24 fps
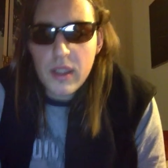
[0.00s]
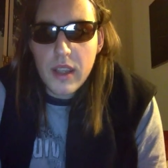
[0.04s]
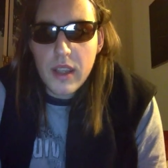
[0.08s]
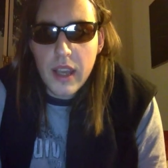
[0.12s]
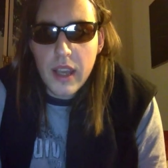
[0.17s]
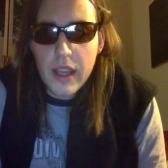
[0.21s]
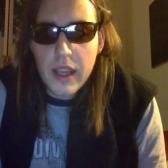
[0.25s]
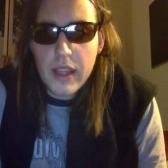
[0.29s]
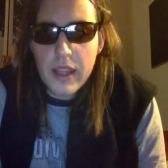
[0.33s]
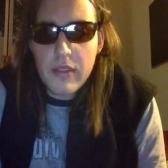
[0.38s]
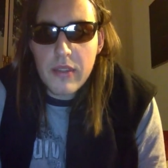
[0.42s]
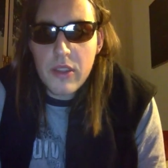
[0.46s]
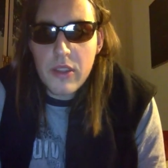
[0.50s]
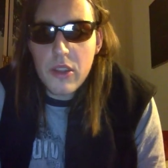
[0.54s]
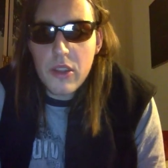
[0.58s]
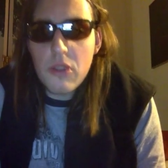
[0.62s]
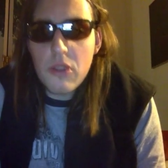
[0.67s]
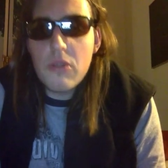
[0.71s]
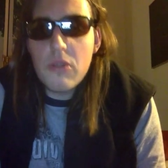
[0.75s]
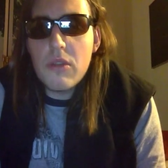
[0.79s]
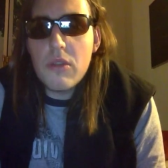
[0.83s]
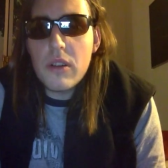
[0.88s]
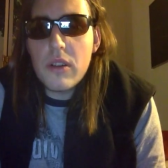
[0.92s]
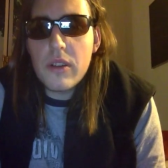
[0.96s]
And even
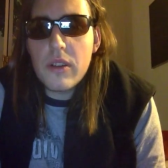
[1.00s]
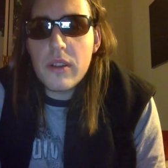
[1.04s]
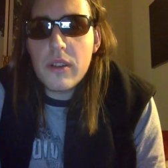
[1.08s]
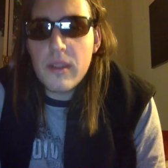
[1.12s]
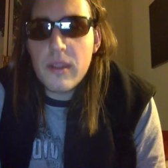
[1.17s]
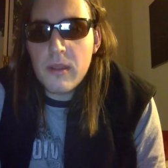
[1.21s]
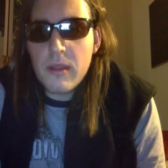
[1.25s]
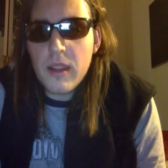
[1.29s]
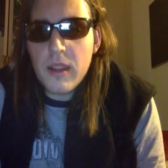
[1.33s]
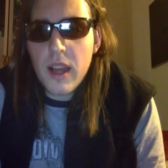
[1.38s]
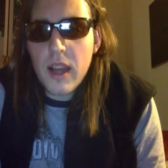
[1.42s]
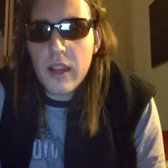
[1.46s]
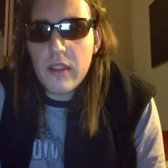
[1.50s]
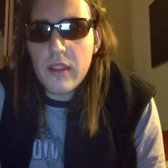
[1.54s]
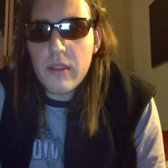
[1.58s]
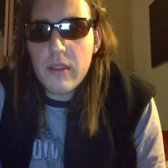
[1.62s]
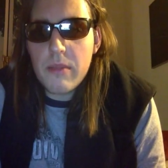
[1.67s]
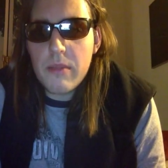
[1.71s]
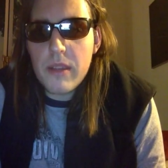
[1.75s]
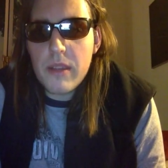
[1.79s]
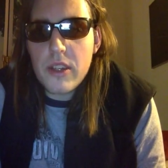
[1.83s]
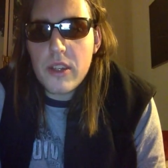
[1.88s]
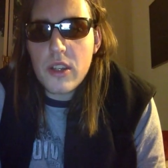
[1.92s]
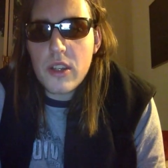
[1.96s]
though a lot of the
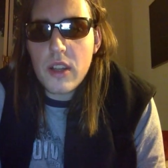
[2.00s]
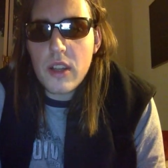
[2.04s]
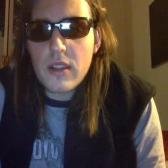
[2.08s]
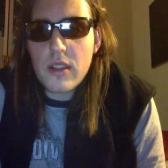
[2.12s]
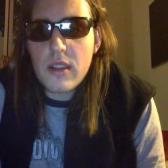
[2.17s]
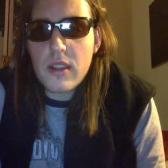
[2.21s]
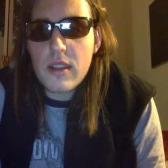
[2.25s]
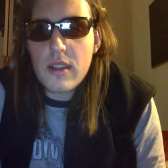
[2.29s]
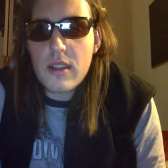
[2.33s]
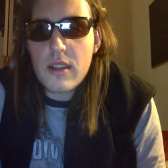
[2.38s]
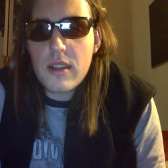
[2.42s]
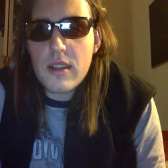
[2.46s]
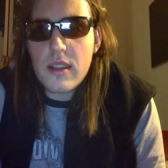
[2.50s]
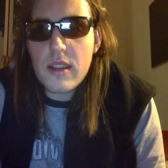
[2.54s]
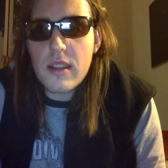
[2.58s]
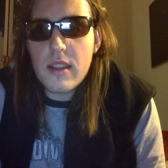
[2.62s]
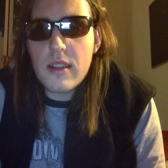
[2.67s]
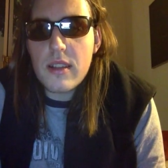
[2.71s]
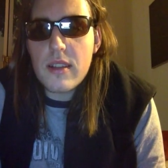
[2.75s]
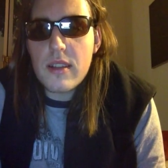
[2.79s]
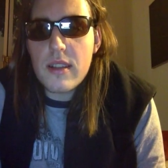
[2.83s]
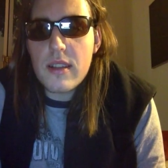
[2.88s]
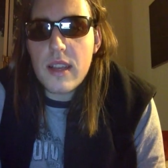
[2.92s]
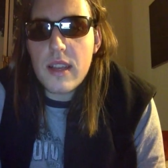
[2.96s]
big shots still
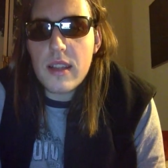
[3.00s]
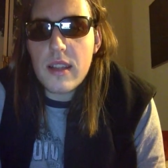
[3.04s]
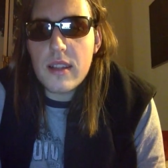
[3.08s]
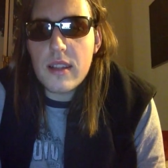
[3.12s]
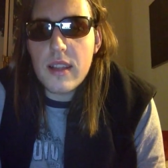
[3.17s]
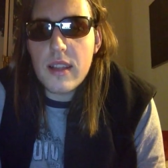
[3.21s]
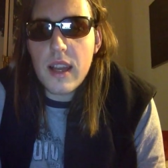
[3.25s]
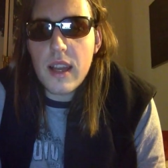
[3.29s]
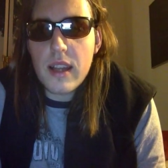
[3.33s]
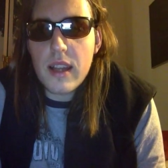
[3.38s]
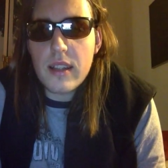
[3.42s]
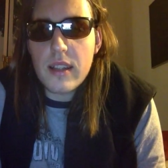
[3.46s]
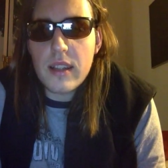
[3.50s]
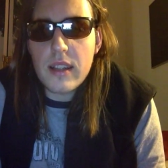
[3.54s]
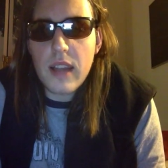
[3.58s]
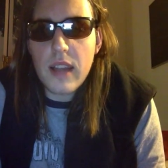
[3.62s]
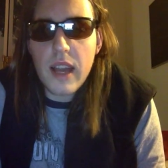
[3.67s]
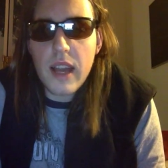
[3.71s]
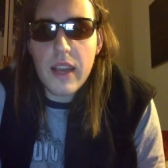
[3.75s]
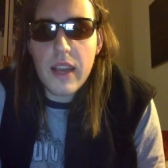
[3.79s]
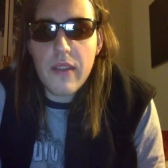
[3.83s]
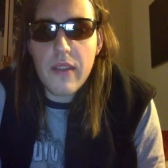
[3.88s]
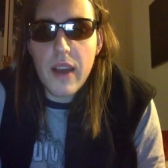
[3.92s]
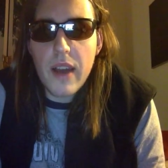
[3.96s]
said that
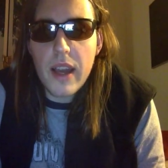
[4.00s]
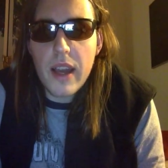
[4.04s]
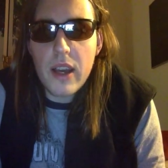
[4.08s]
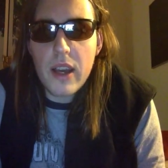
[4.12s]
I have high